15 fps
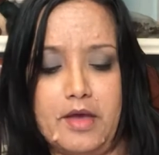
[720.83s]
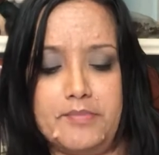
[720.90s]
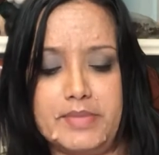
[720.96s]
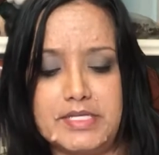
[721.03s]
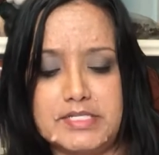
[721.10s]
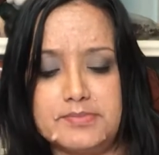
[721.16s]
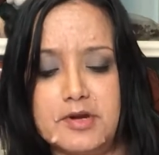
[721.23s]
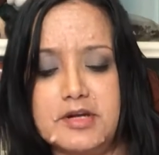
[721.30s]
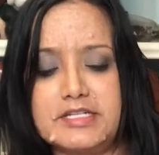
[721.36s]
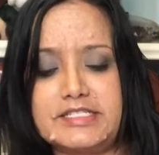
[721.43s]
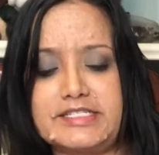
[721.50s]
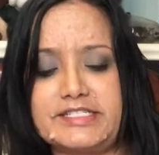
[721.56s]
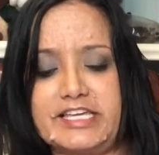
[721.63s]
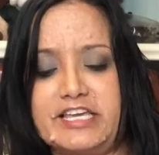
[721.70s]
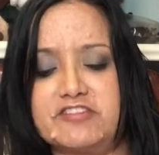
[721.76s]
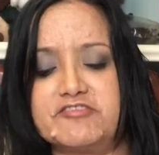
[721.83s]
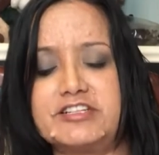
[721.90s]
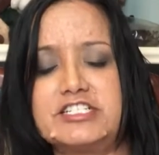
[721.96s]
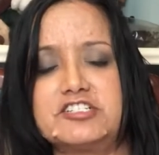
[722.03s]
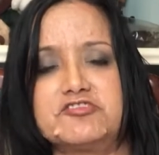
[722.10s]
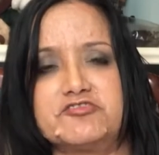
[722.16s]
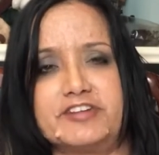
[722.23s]
Bismarck's
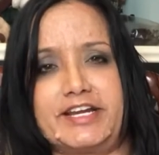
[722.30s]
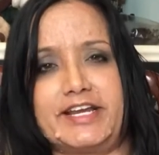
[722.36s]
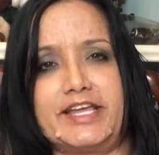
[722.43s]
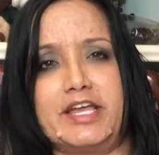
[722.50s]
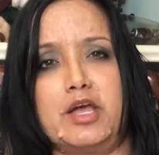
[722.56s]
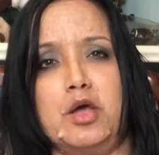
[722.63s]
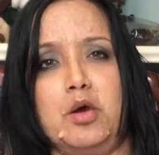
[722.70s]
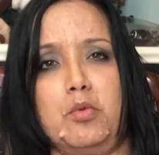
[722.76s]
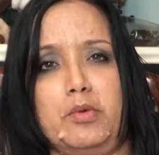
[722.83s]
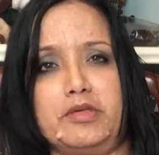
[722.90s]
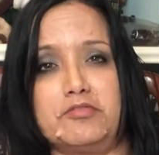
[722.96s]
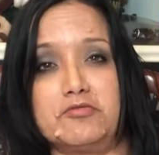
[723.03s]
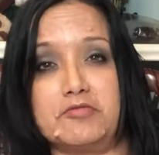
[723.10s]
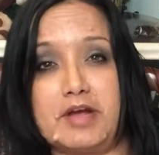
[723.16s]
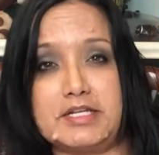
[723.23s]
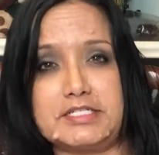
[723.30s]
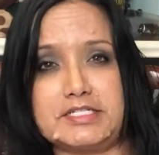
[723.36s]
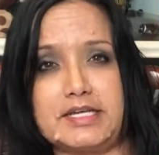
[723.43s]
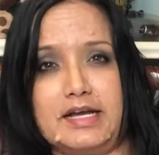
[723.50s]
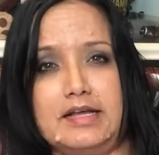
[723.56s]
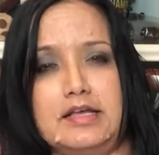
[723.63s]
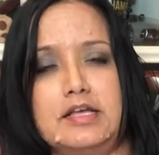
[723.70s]
secret treaty with
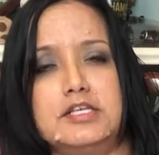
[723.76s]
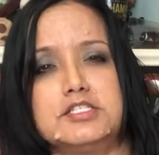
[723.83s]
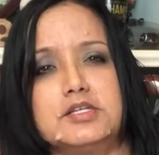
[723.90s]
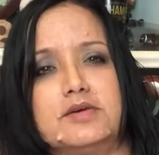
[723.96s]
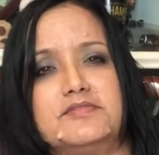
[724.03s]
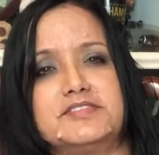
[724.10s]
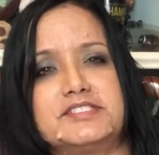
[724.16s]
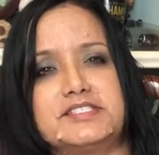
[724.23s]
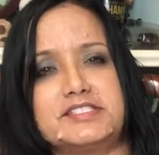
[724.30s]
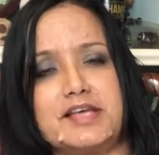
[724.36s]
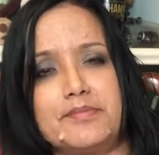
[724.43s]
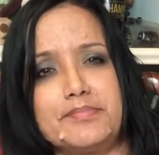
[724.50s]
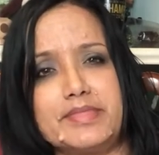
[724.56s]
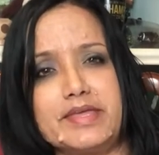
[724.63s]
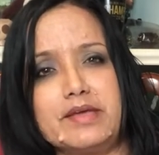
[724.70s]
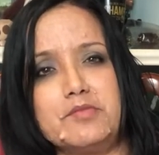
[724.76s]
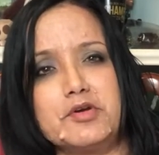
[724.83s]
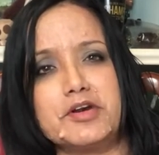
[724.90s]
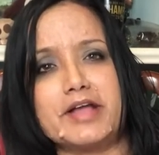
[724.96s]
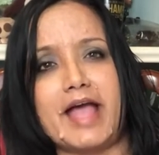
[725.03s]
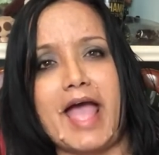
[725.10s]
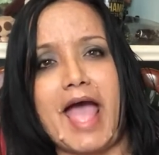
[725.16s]
Russia. So if something were
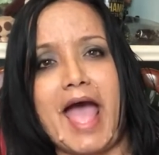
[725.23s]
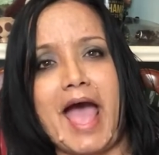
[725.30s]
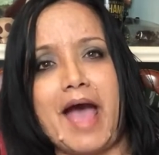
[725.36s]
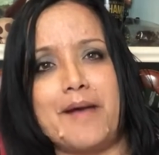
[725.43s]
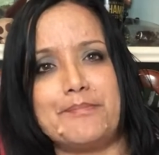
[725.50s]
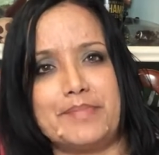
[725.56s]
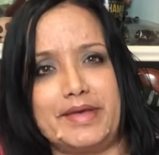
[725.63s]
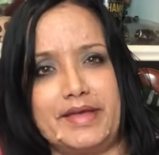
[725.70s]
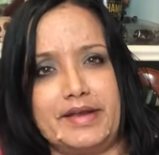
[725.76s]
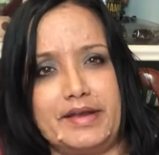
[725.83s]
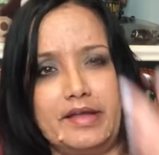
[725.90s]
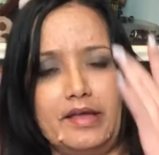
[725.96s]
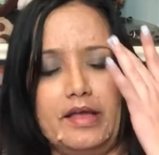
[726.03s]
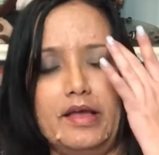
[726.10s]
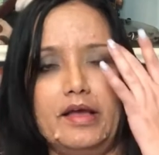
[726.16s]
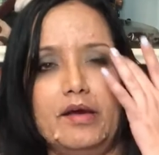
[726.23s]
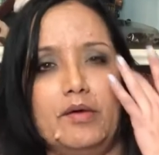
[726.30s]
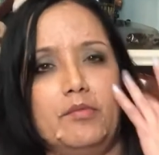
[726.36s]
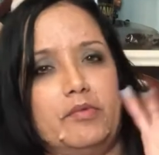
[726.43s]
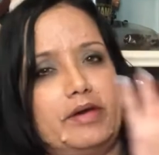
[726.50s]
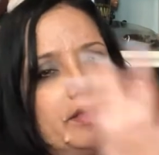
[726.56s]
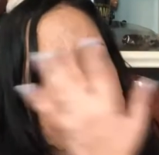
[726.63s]
to happen
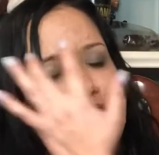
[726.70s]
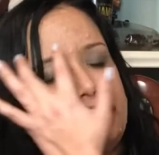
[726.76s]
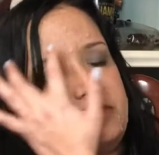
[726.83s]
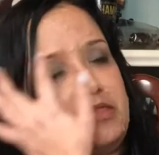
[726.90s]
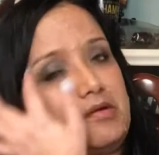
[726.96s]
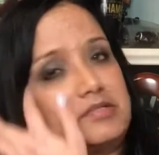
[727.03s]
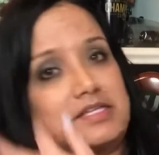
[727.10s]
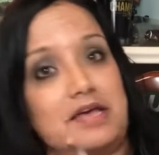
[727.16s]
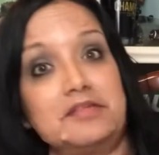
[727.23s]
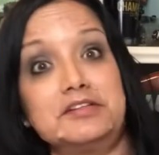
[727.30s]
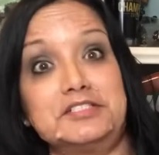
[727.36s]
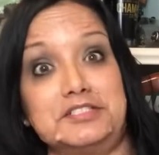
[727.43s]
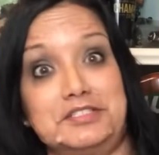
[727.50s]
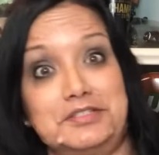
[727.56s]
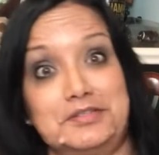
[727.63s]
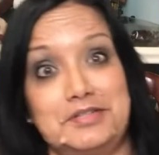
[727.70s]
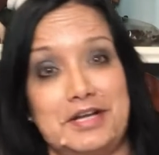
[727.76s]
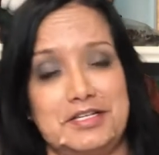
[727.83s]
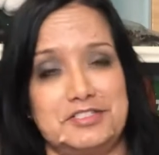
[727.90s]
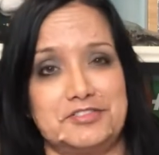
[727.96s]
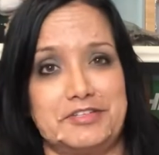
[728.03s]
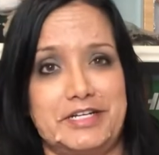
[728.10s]
with those other two
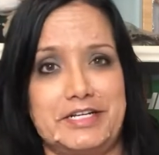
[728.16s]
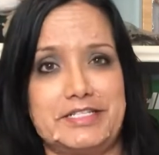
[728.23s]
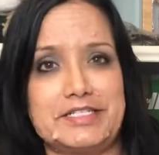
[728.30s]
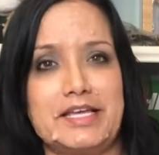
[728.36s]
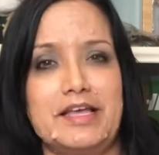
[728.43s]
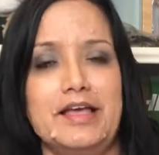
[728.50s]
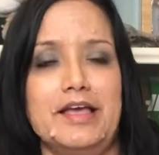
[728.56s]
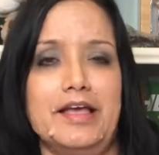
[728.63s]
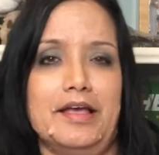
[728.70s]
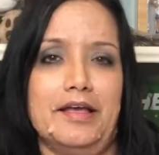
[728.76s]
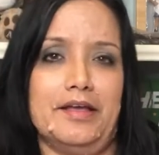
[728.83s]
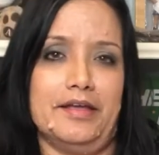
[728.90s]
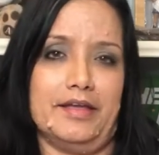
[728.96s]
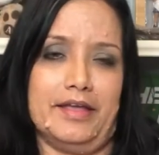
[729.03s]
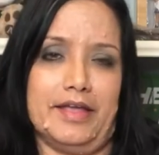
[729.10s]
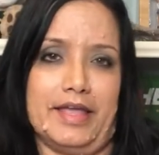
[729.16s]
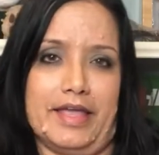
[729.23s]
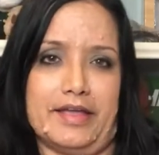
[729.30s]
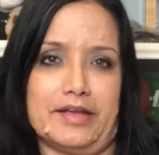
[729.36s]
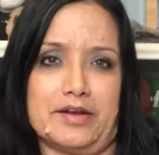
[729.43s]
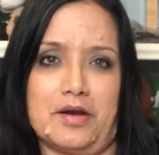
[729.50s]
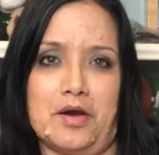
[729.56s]
countries, he
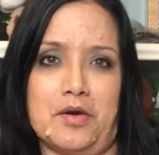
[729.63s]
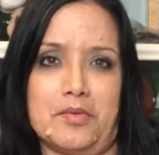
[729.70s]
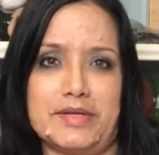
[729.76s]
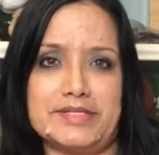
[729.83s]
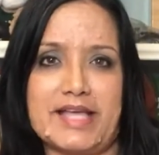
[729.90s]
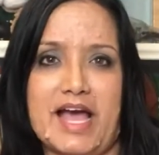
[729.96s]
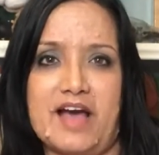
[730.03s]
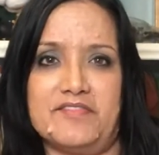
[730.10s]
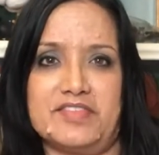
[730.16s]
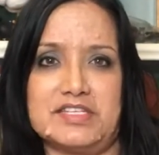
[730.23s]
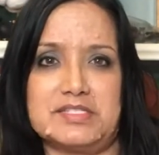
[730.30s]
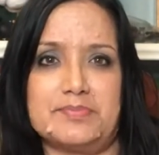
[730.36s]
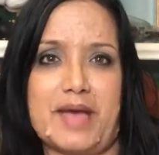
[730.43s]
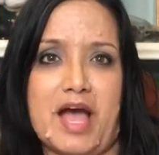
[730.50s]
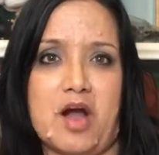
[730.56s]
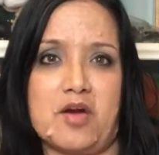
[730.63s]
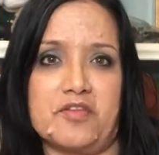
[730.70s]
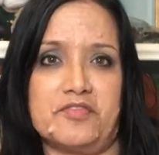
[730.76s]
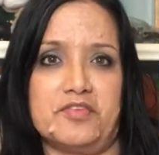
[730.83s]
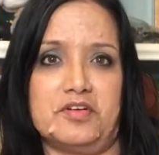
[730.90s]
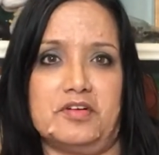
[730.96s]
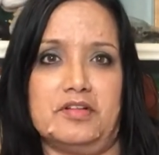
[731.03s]
could always have this
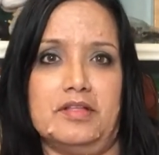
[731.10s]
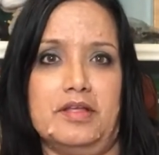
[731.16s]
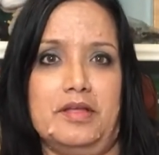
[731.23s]
powerful